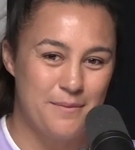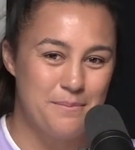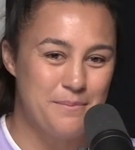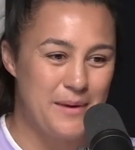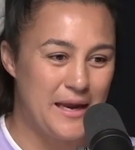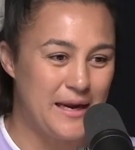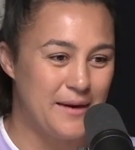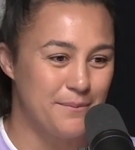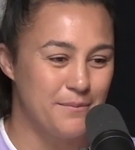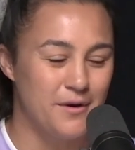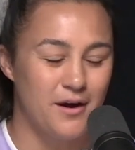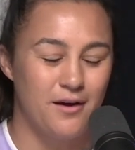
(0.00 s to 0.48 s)
the
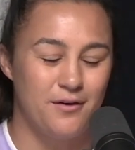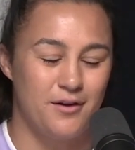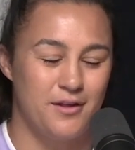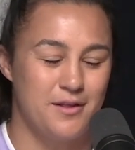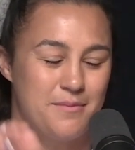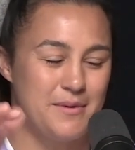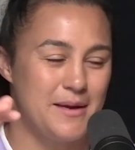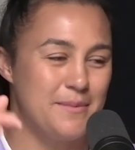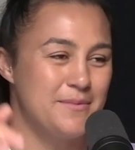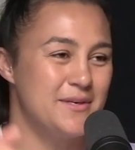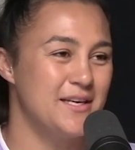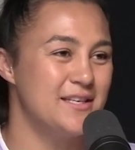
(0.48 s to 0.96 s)
beep, oh not the
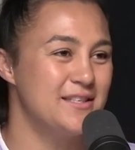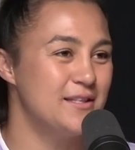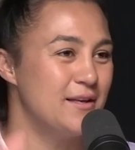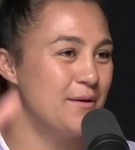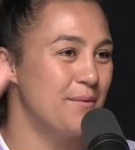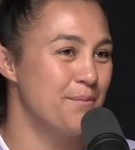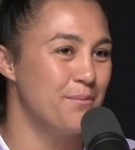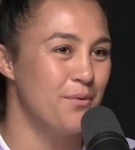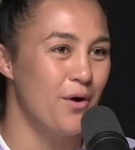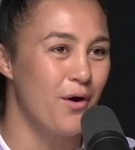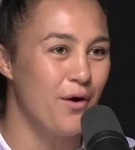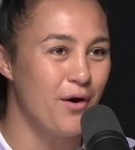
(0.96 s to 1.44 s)
beep test, the
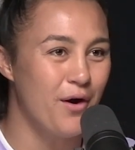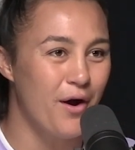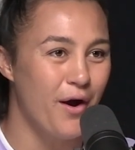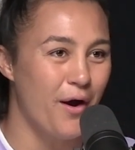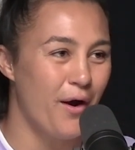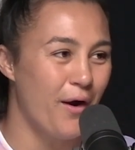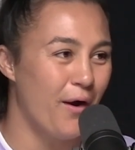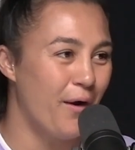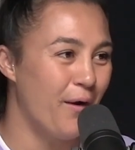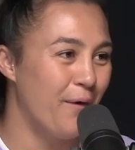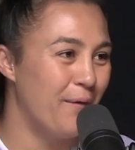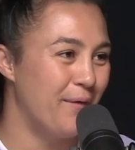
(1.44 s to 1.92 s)

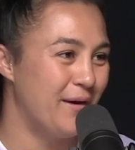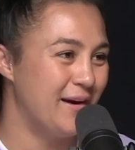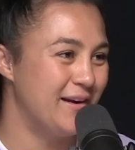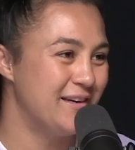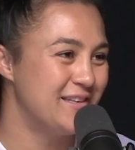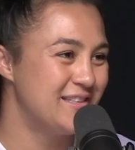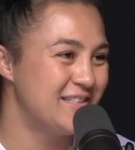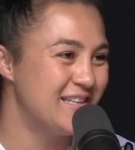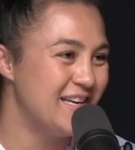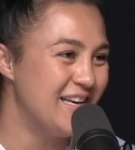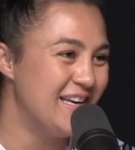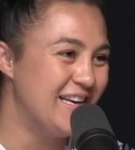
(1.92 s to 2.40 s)
Bronco
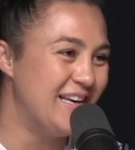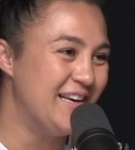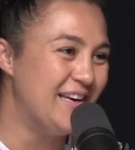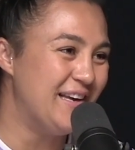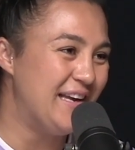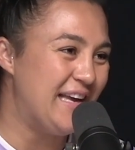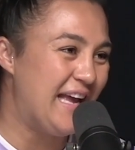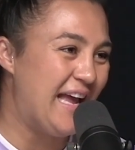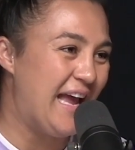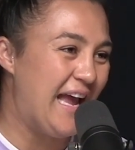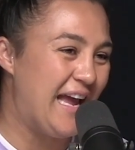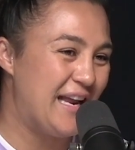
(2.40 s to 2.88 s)
and
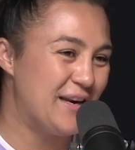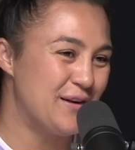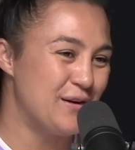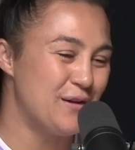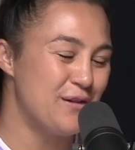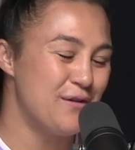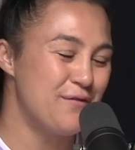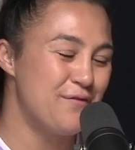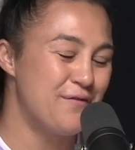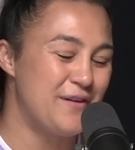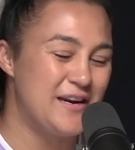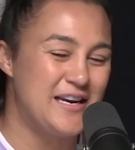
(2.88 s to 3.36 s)
and all
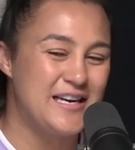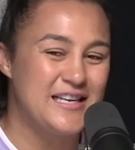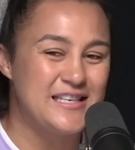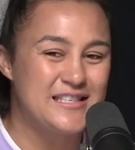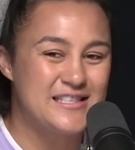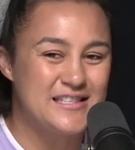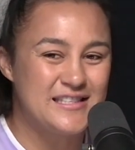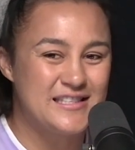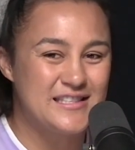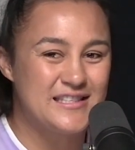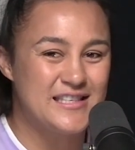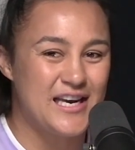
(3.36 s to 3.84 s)
the fitness
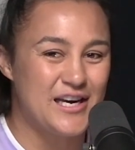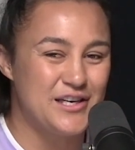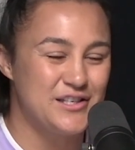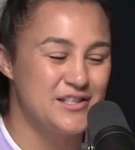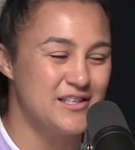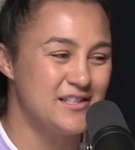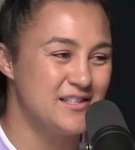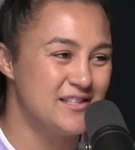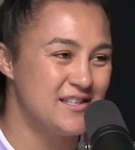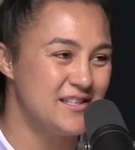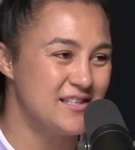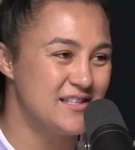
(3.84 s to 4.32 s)

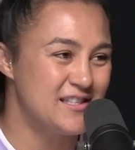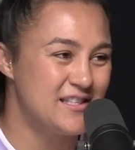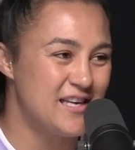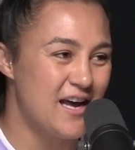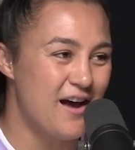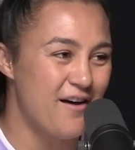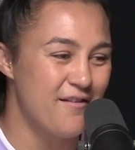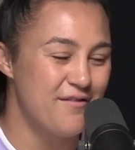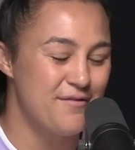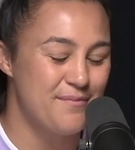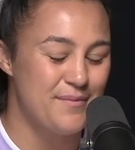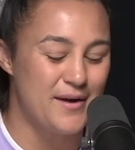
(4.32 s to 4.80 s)
sessions and
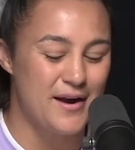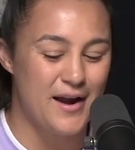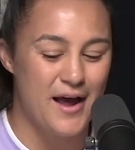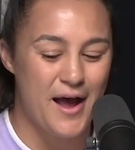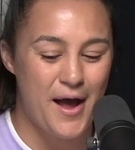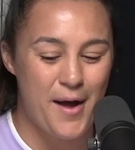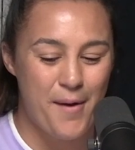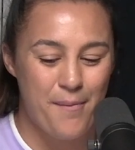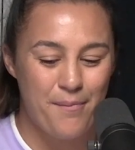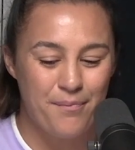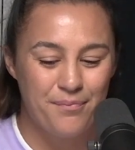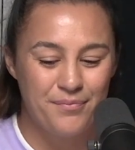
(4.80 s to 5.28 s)
stuff. But
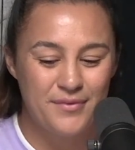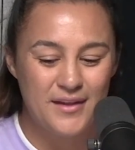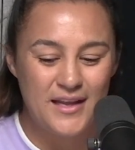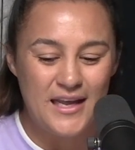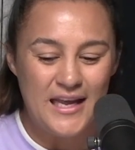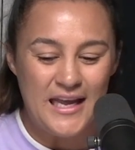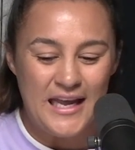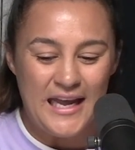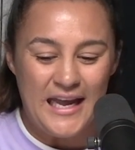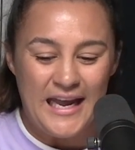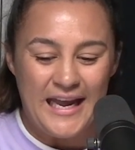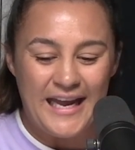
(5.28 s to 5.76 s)
um,
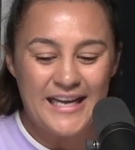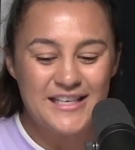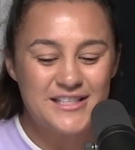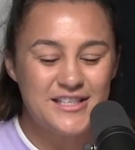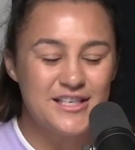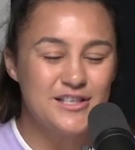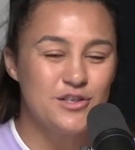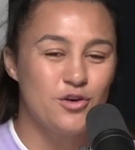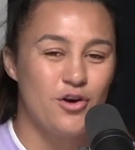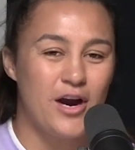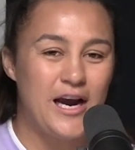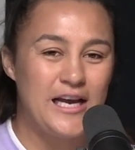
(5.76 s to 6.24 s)
it's
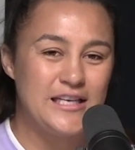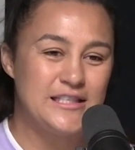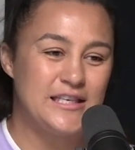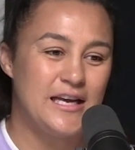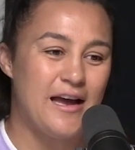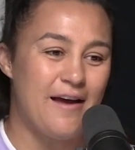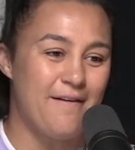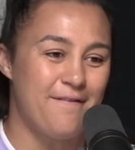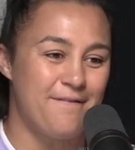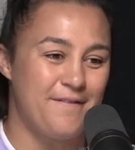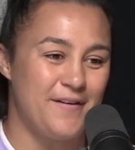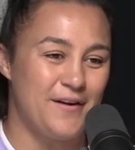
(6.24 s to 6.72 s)
just crazy.
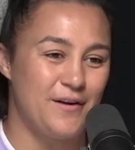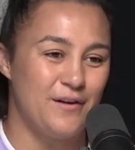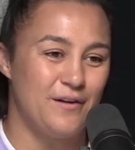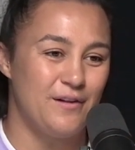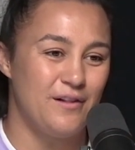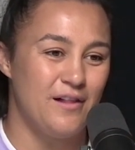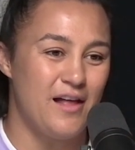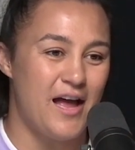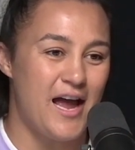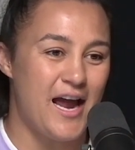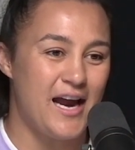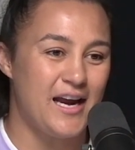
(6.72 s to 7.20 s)
I feel
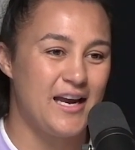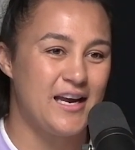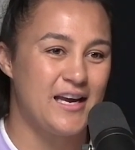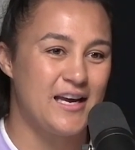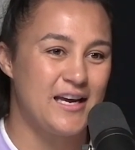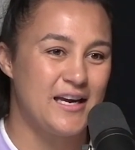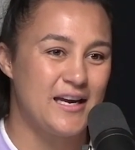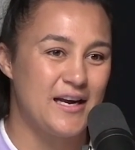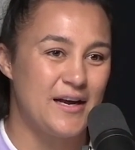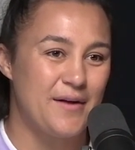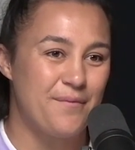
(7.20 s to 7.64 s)
like